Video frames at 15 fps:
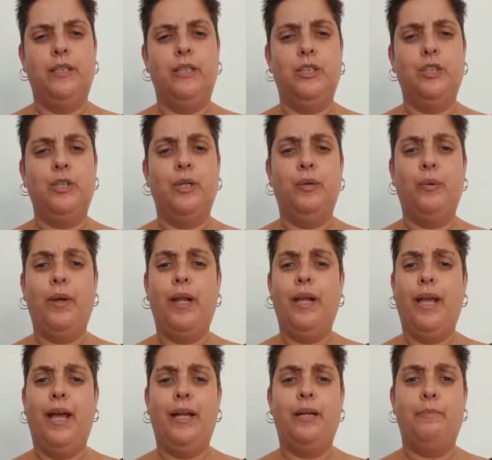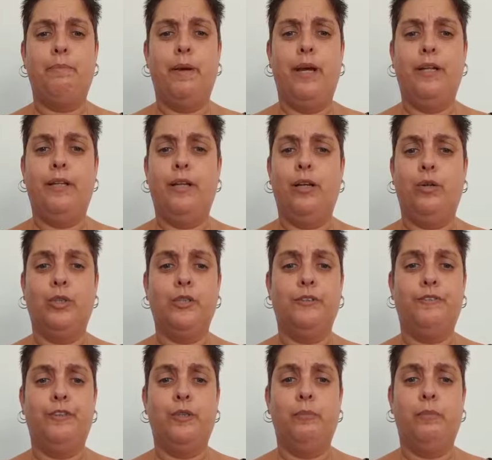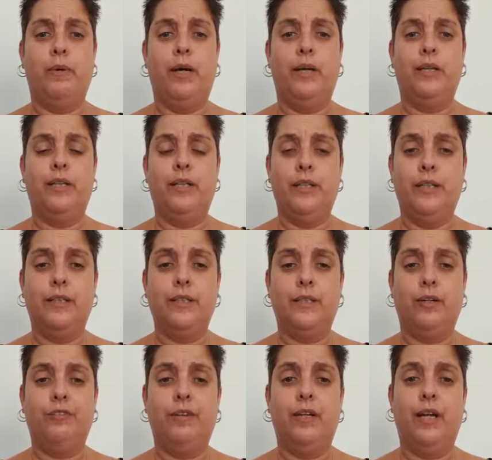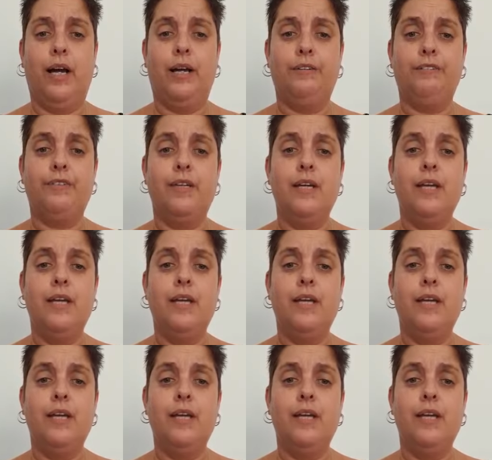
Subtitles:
She really had it bad the last few years of her life.